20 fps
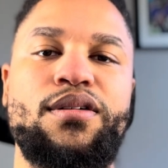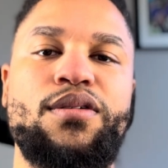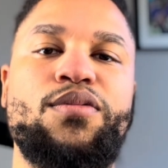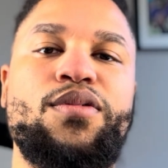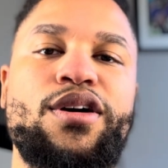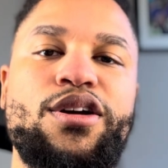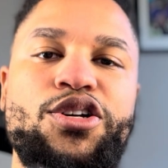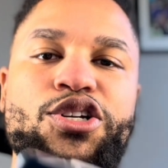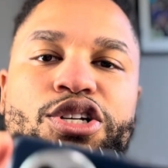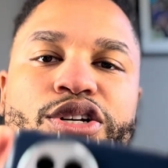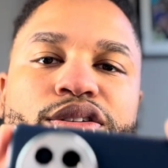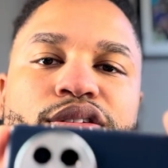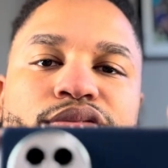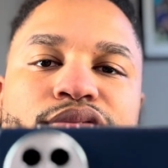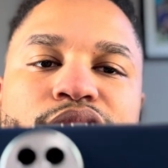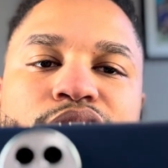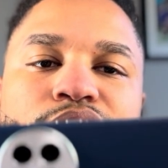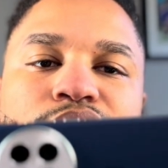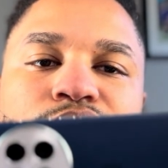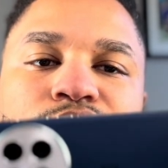while you're shooting a
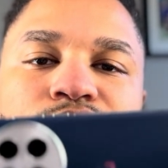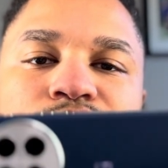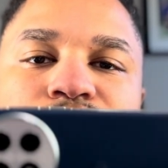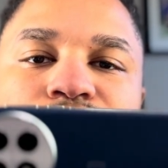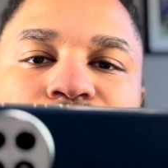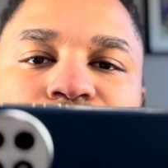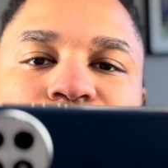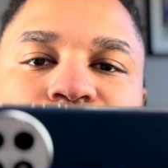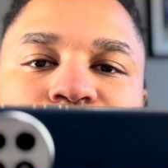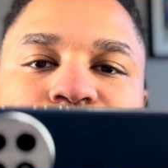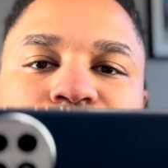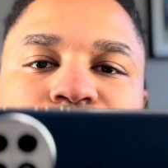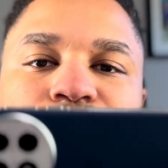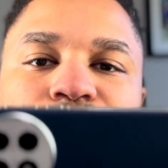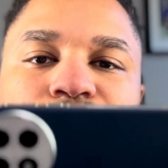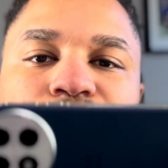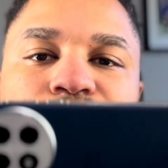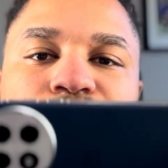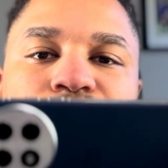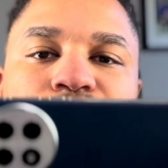video.
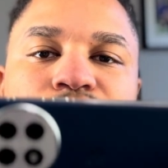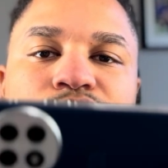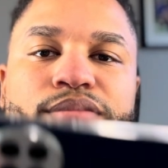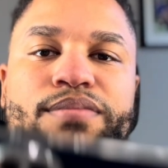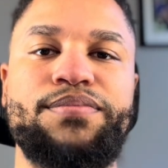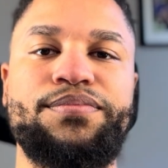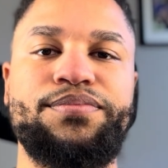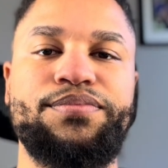So